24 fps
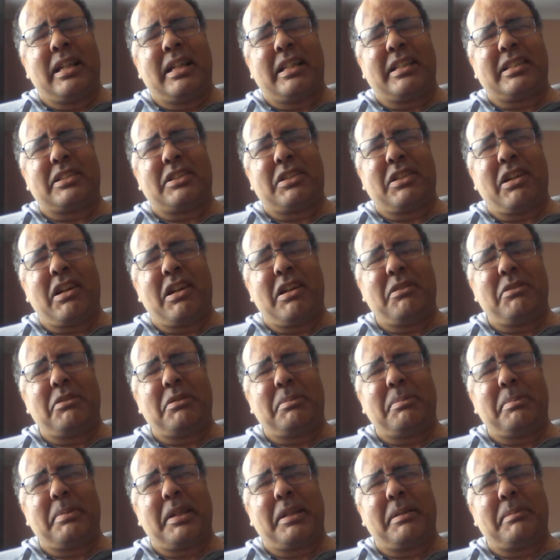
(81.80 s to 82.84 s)
And so I
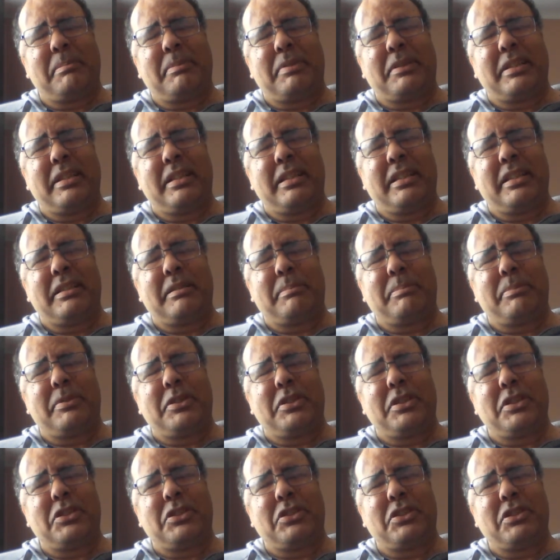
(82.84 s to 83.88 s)
would be in a
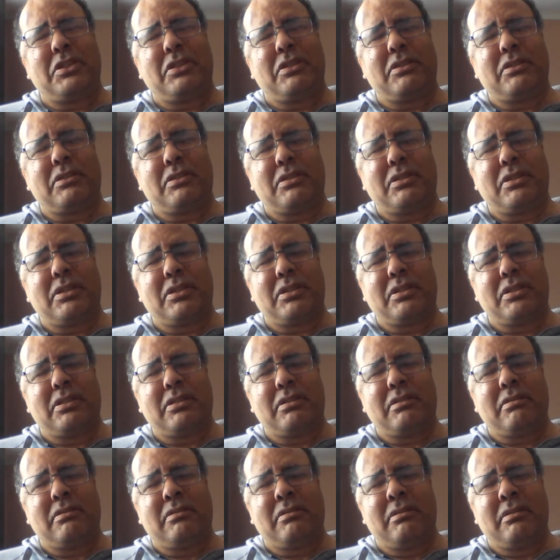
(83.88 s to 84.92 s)
position to
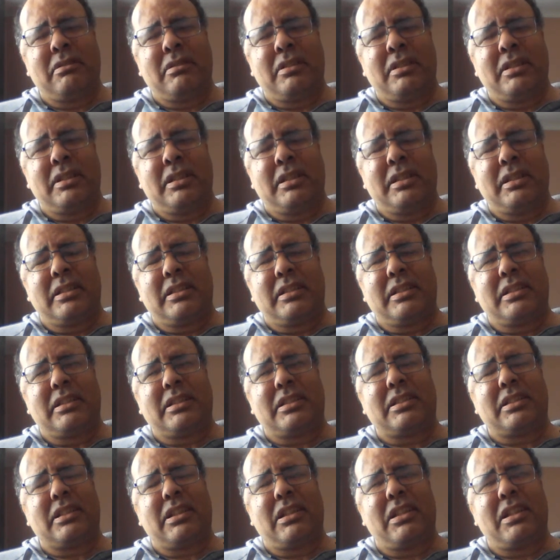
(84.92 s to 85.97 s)

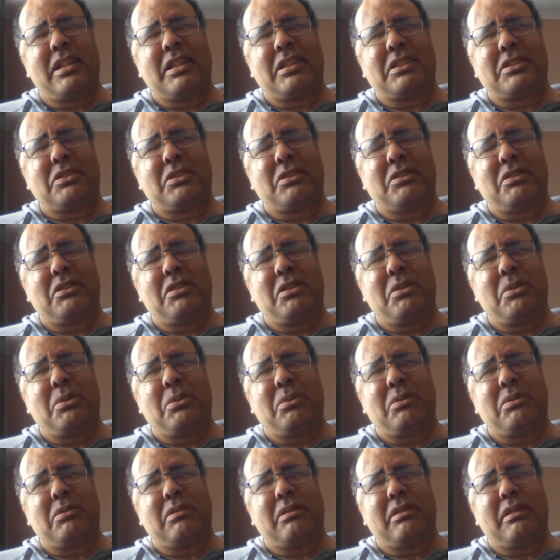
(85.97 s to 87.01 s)
decide yes or
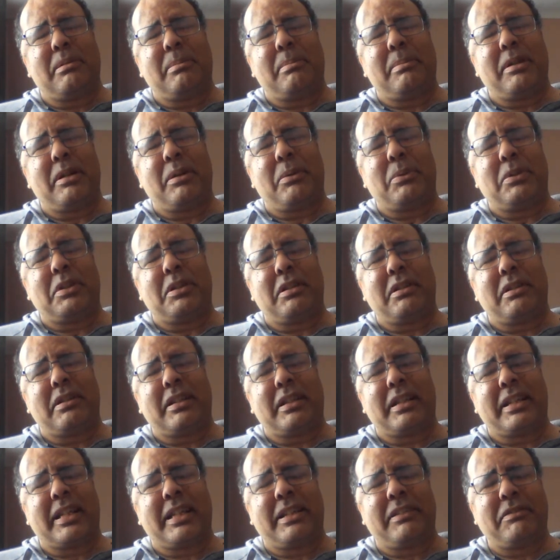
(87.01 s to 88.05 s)
no about whether
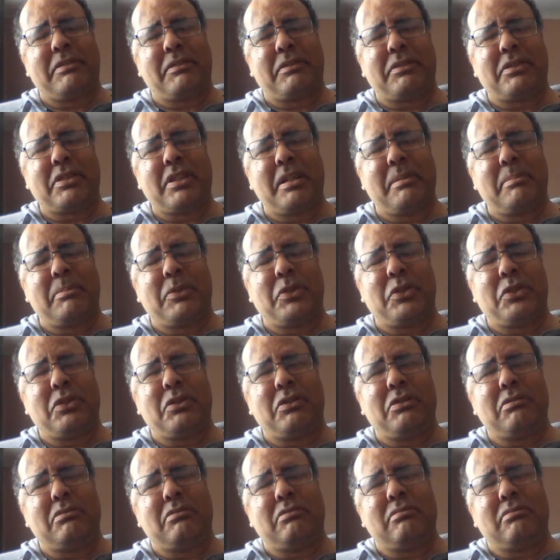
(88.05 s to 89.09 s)
I'm going to give him time or
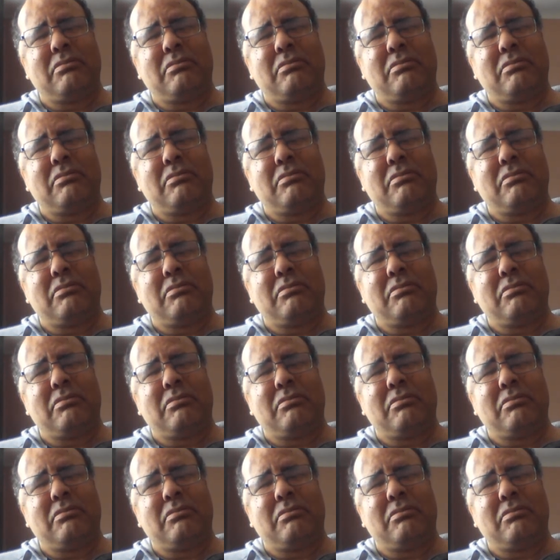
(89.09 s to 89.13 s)
not.